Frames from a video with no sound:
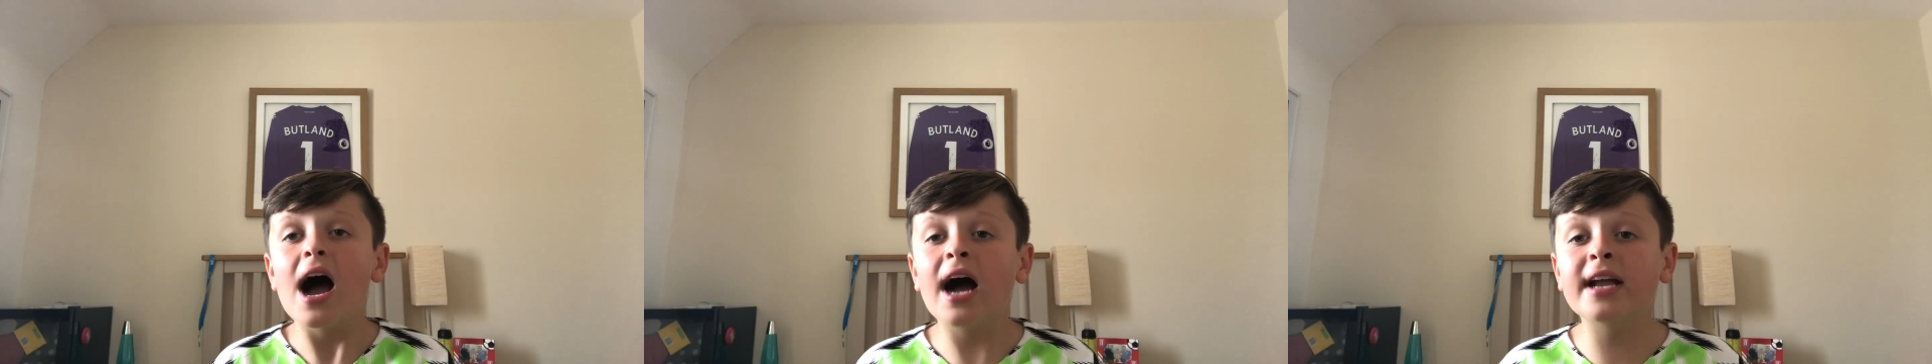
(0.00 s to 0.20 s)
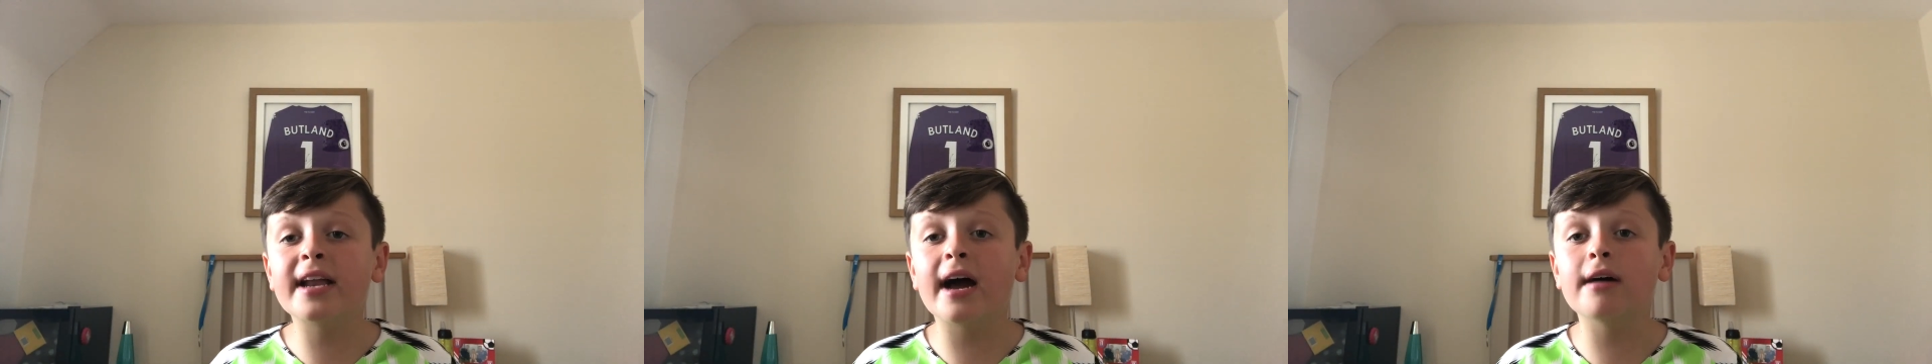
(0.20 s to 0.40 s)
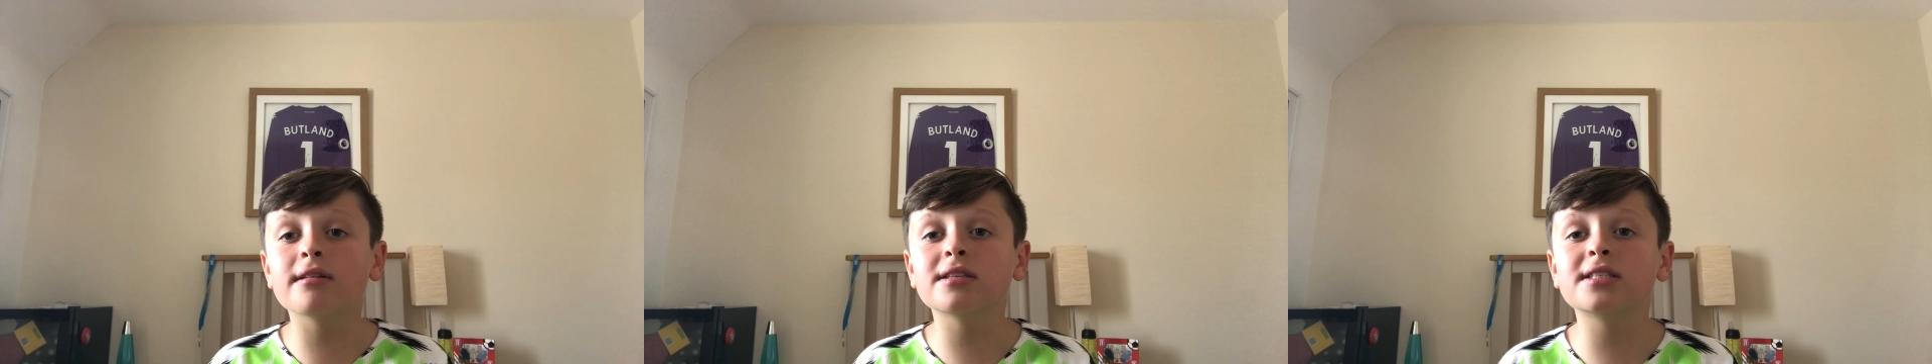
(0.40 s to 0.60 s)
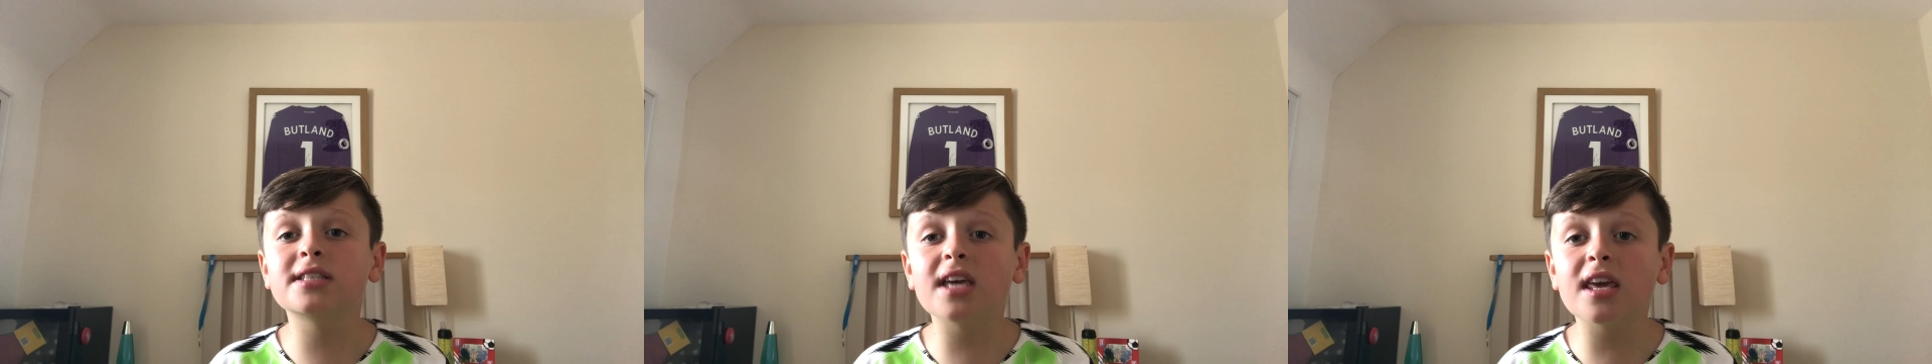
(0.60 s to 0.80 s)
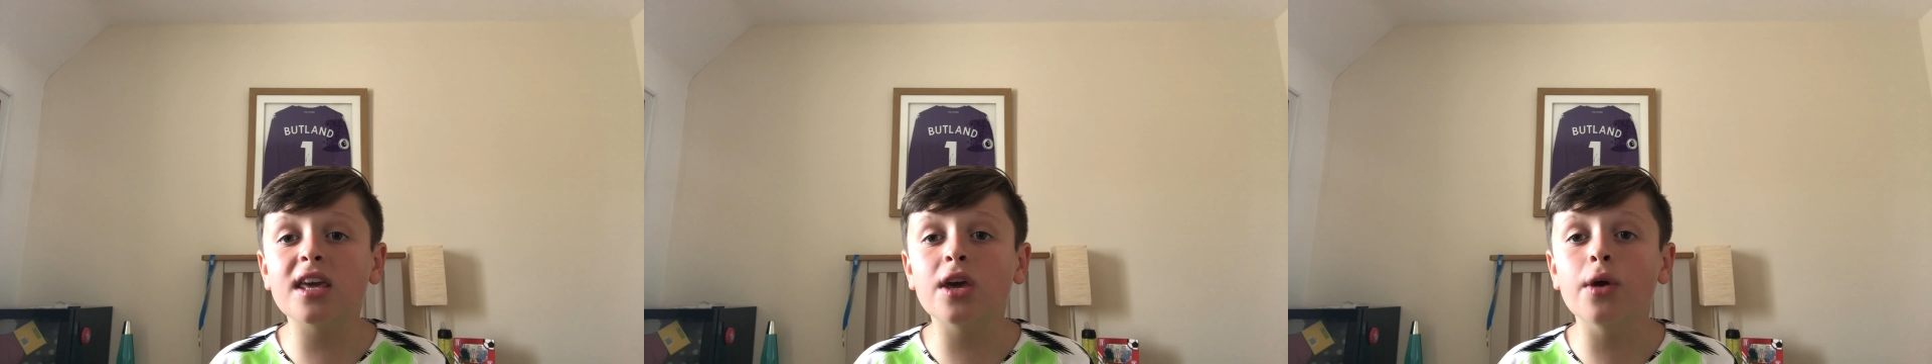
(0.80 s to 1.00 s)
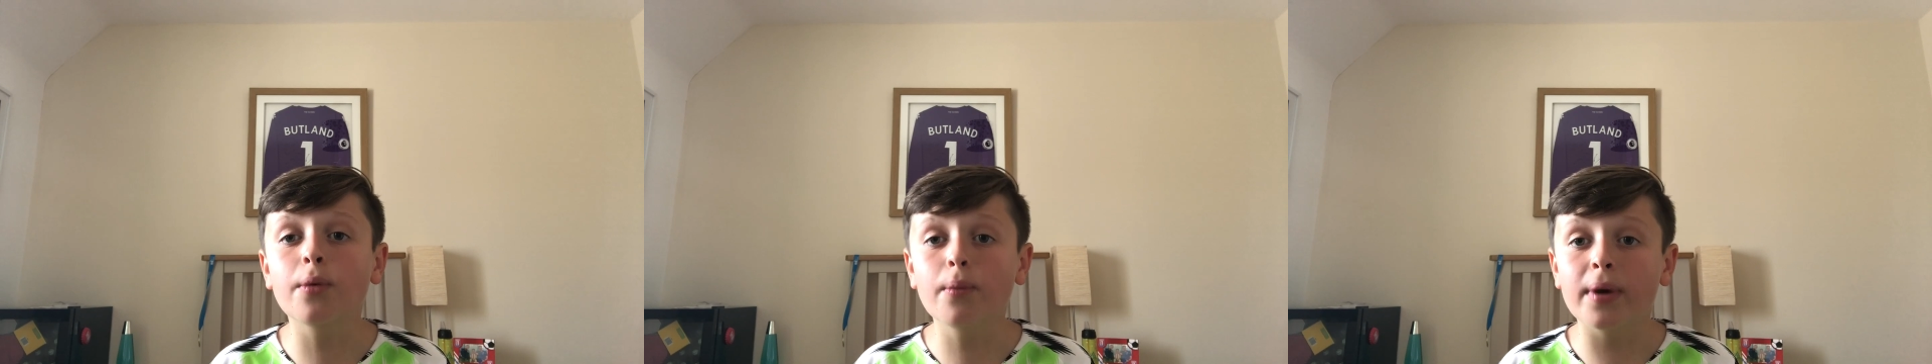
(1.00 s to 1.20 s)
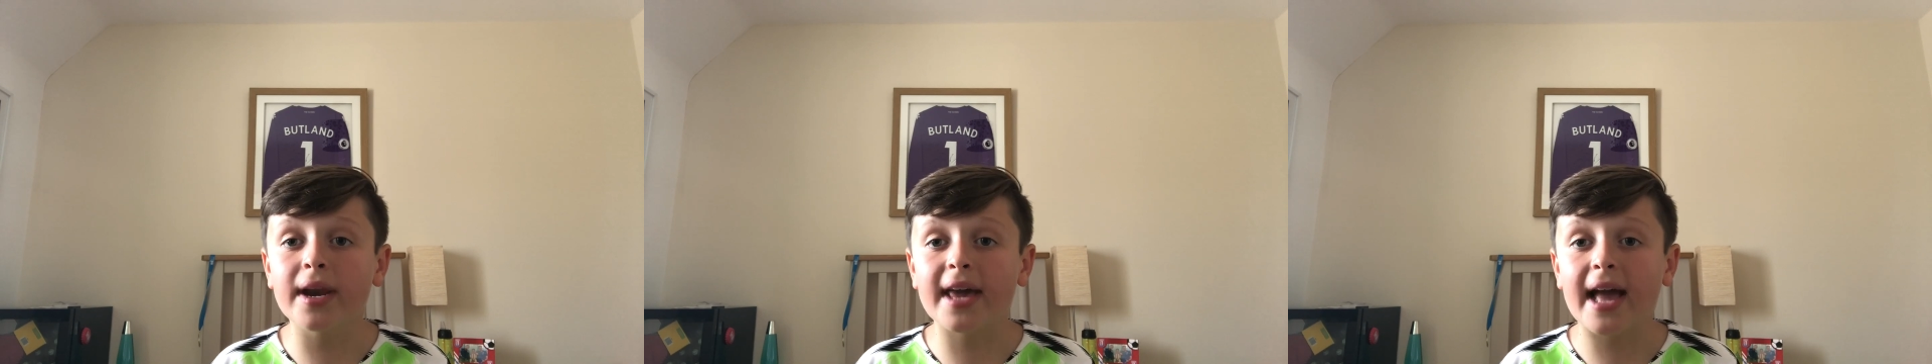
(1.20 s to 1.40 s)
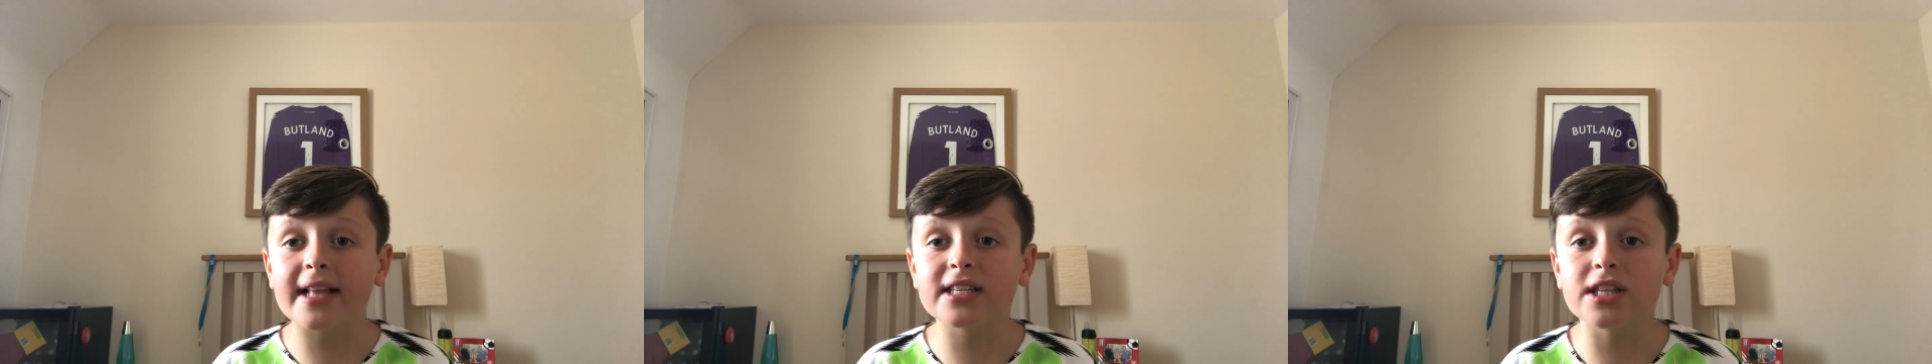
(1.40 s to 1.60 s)
and I'll see you when I
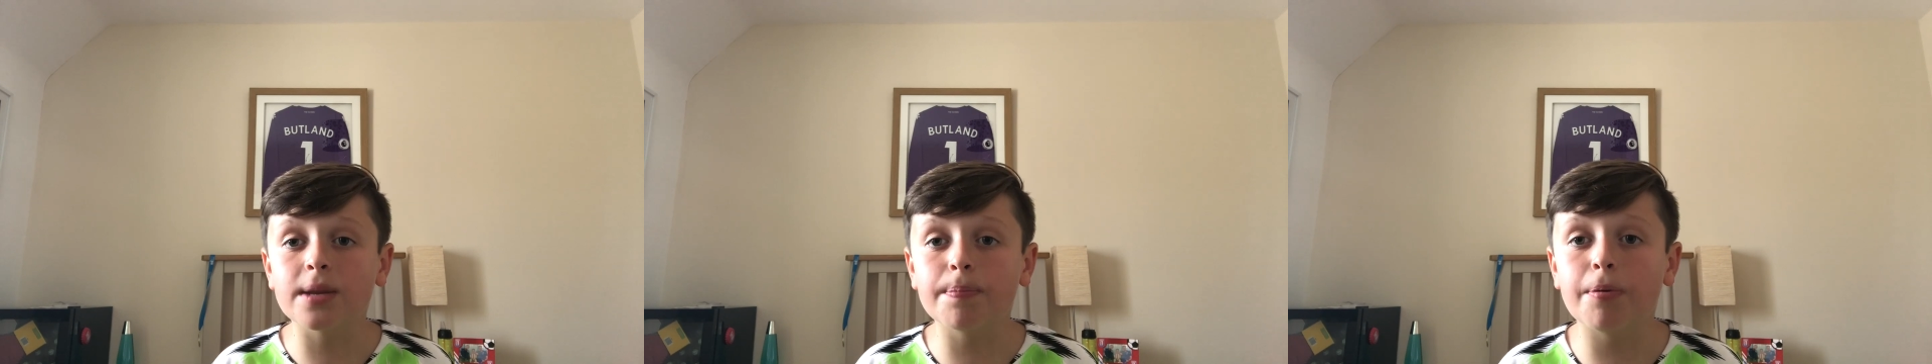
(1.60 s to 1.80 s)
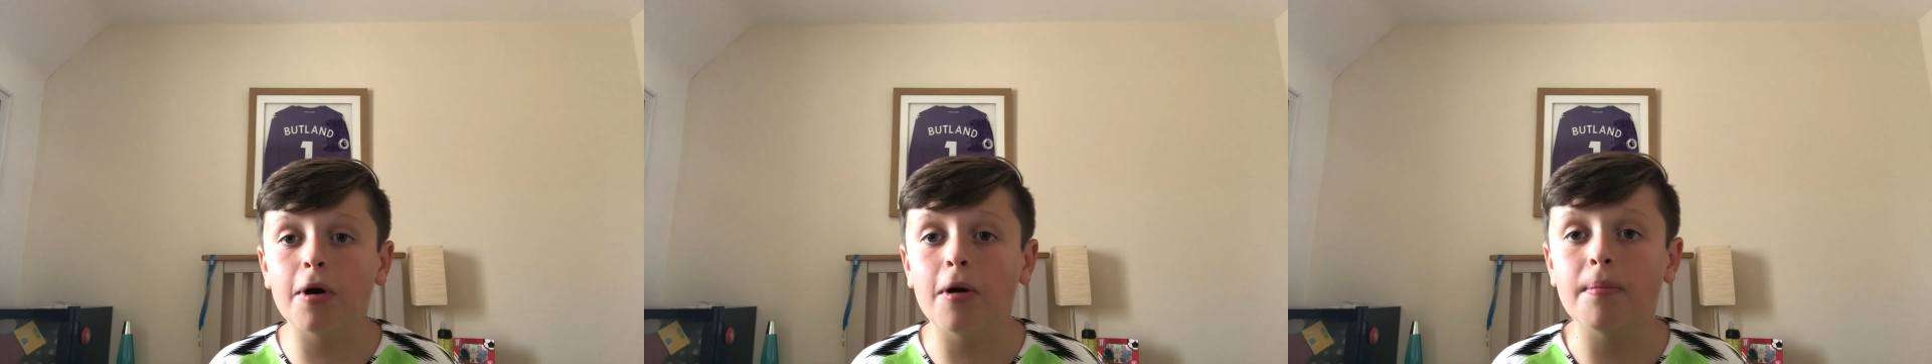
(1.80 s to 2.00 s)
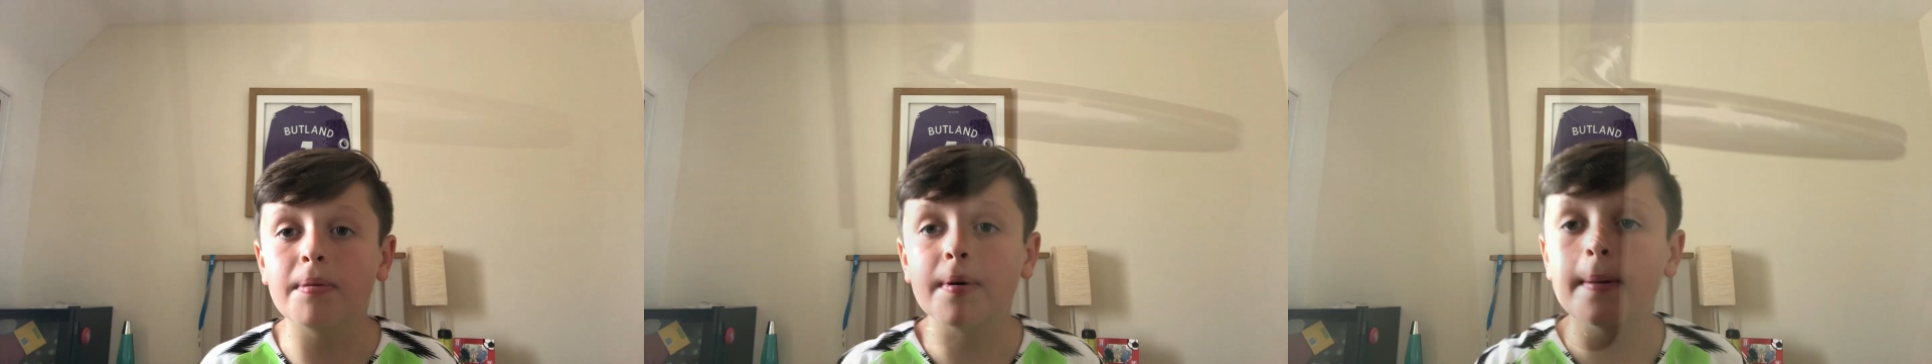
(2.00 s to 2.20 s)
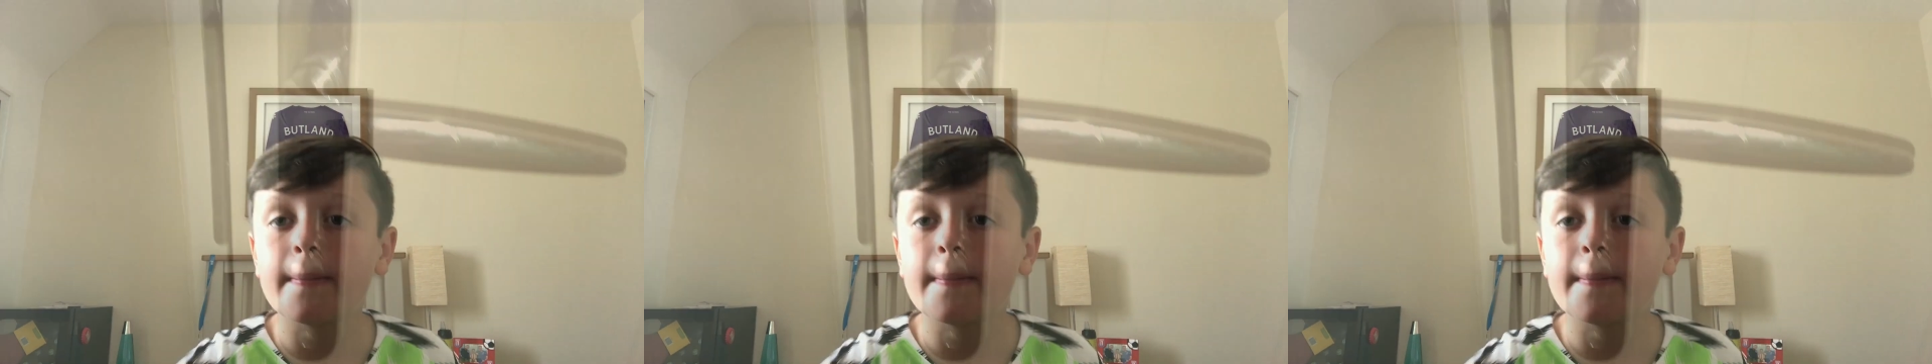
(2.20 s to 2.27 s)
get to the pub.